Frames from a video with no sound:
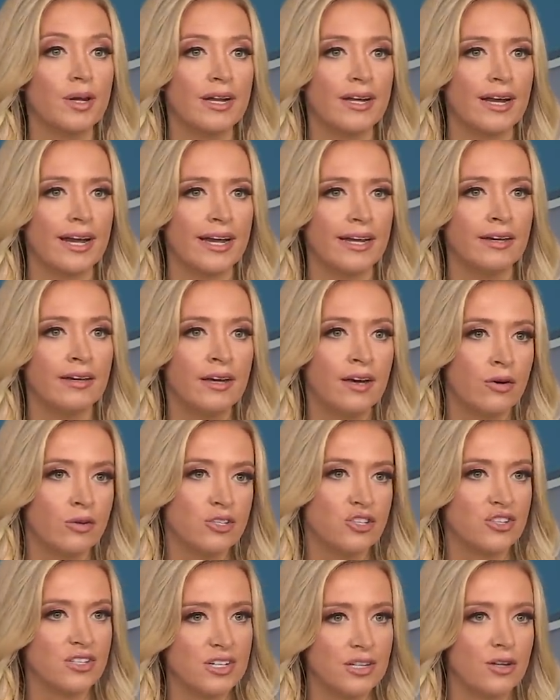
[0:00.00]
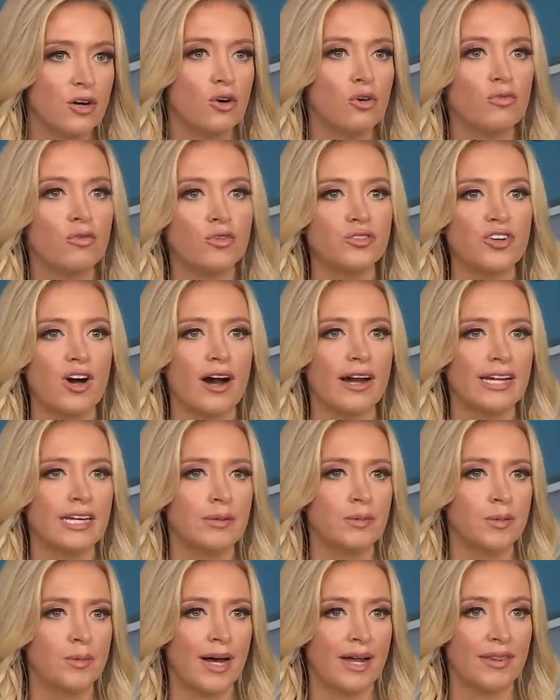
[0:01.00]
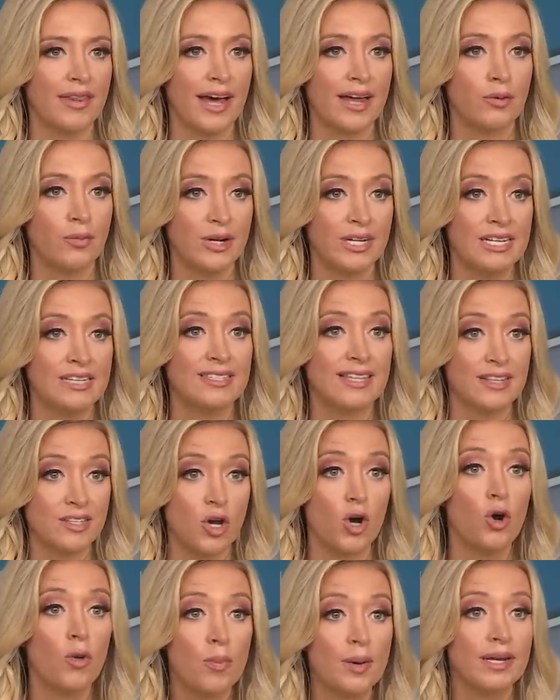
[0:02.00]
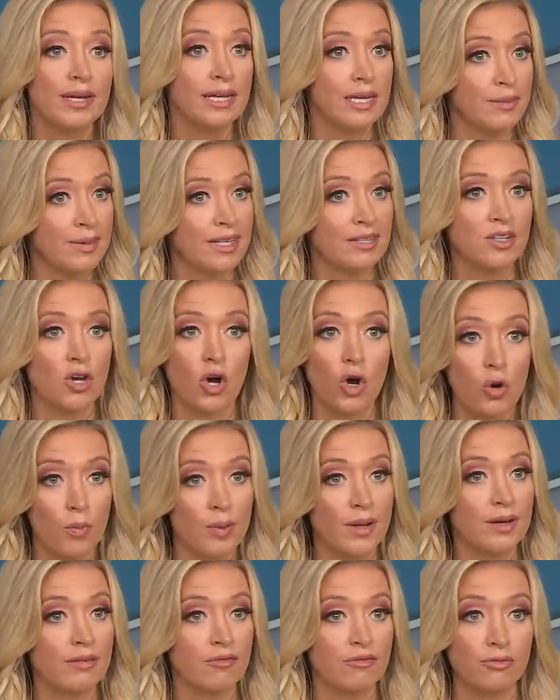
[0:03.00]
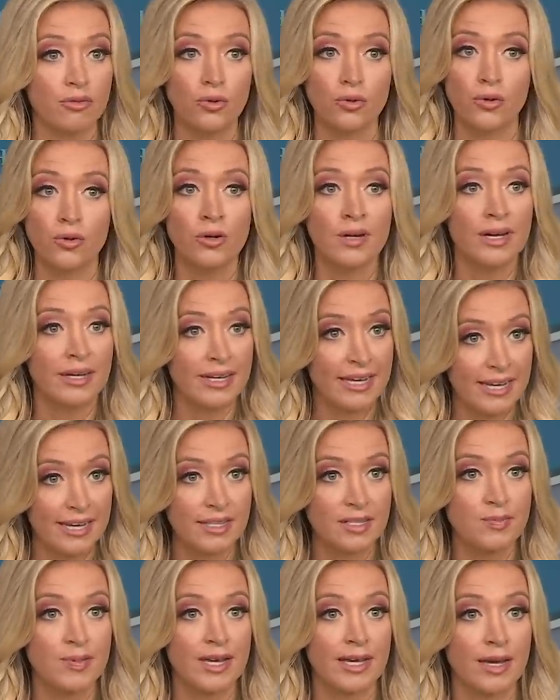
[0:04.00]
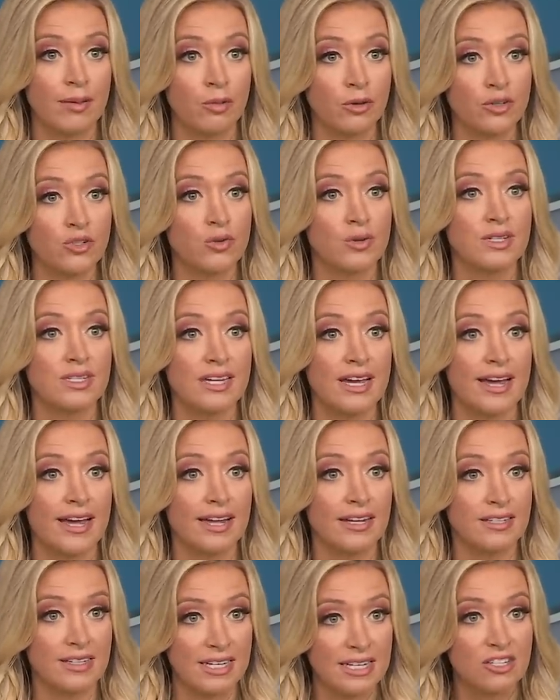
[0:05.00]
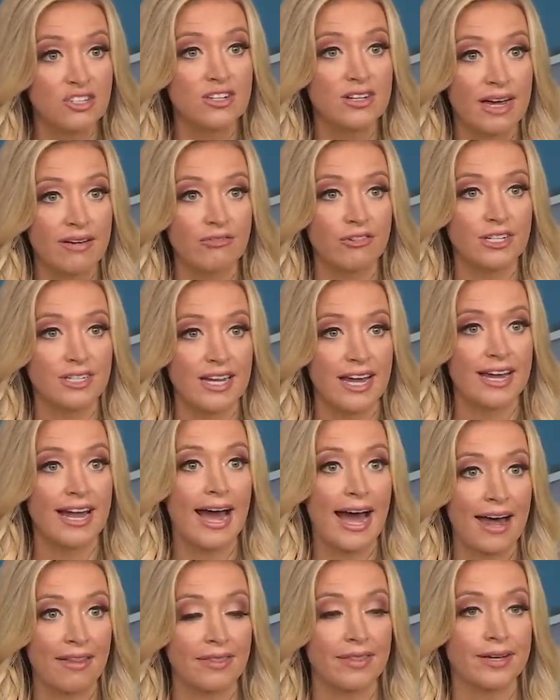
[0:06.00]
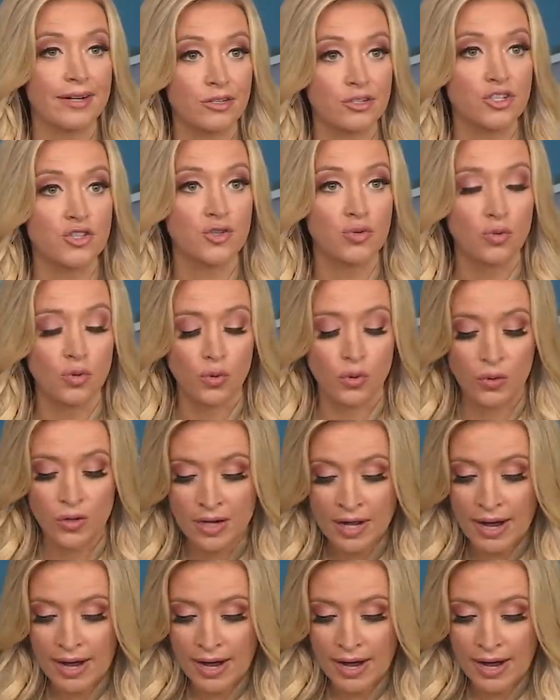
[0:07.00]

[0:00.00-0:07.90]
And I was just in the Oval talking to him about that. And when he says open, he means open and full, kids being able to attend each and every day at their school.